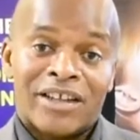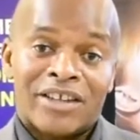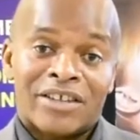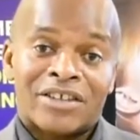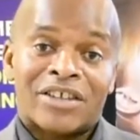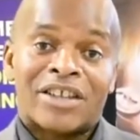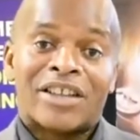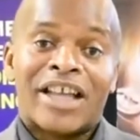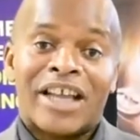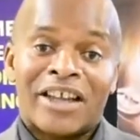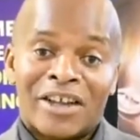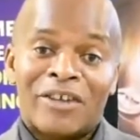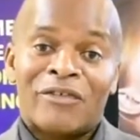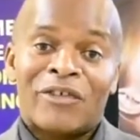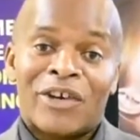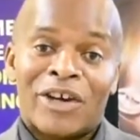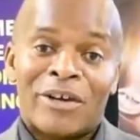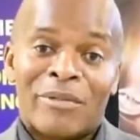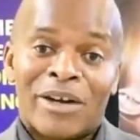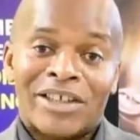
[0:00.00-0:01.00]
So thank you
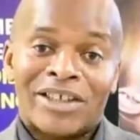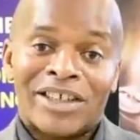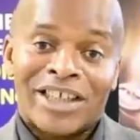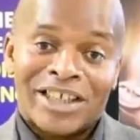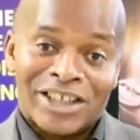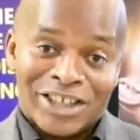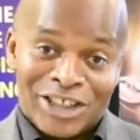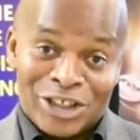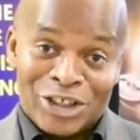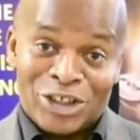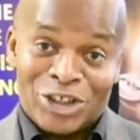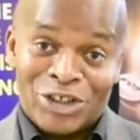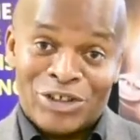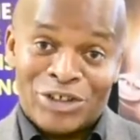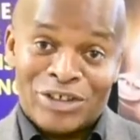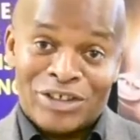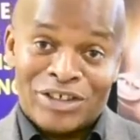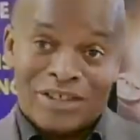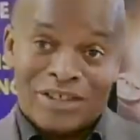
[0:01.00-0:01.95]
very much. See you soon.